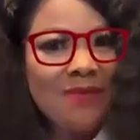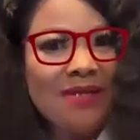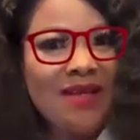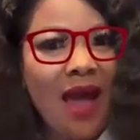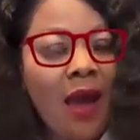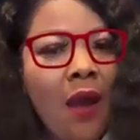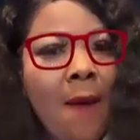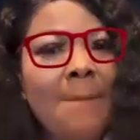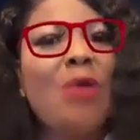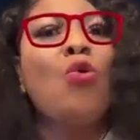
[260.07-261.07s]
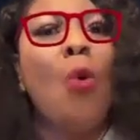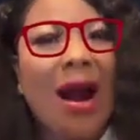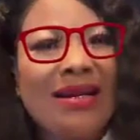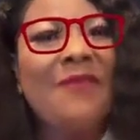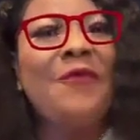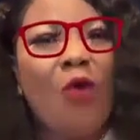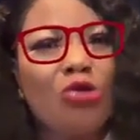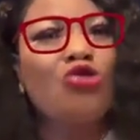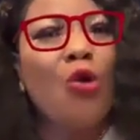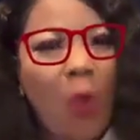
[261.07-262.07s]
atma say me ku
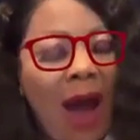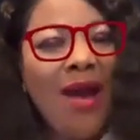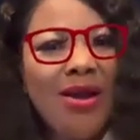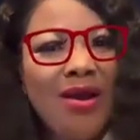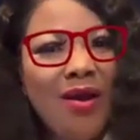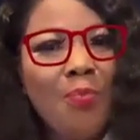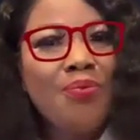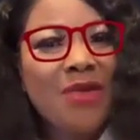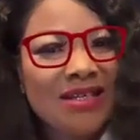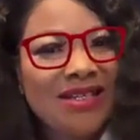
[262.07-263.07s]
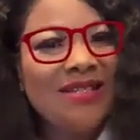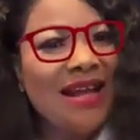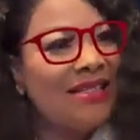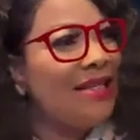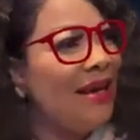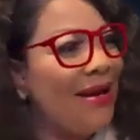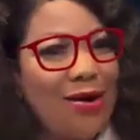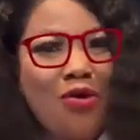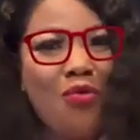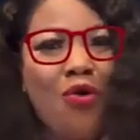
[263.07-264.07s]
adefo on tokwa president
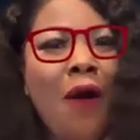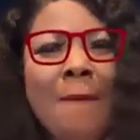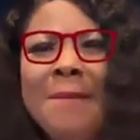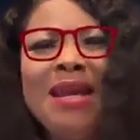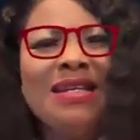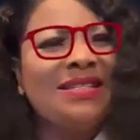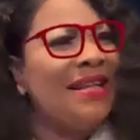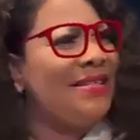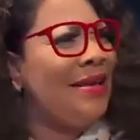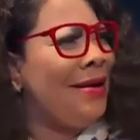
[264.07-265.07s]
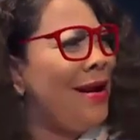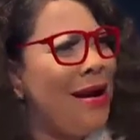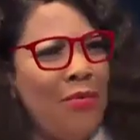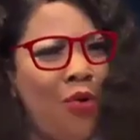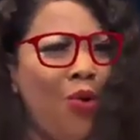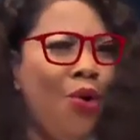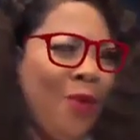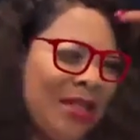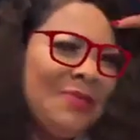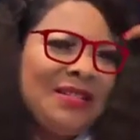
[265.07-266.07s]
here no mo minister say here no mo
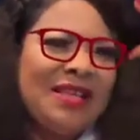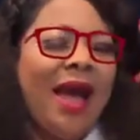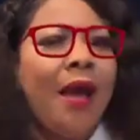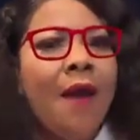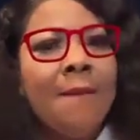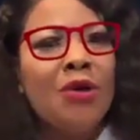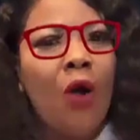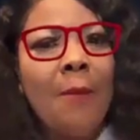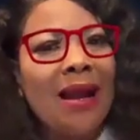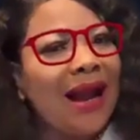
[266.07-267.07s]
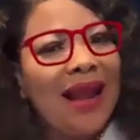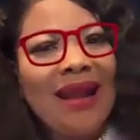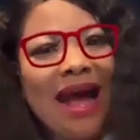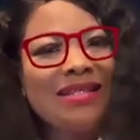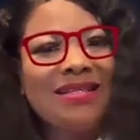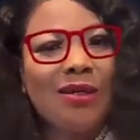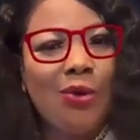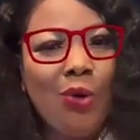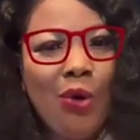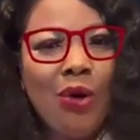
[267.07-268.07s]
atma say because me class
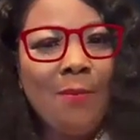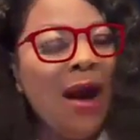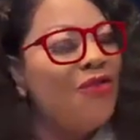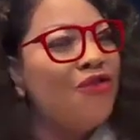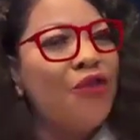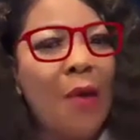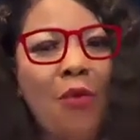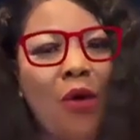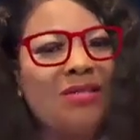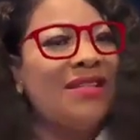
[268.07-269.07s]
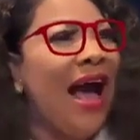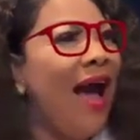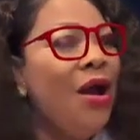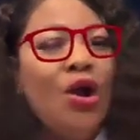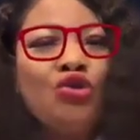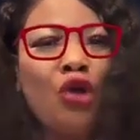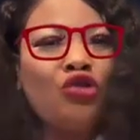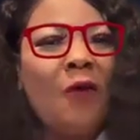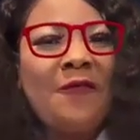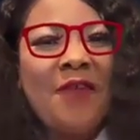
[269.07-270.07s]
no ma twam wosa
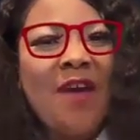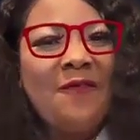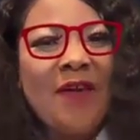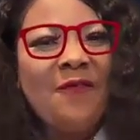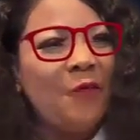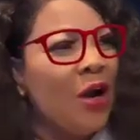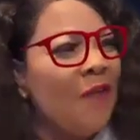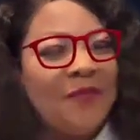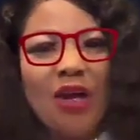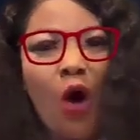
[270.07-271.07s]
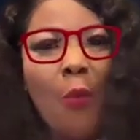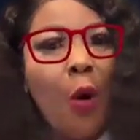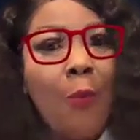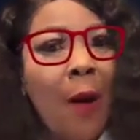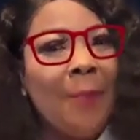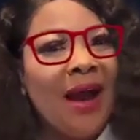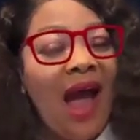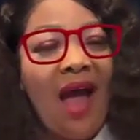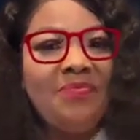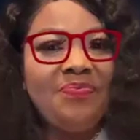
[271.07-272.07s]
toto fifi fo na fe na omo
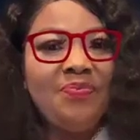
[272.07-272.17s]
bobra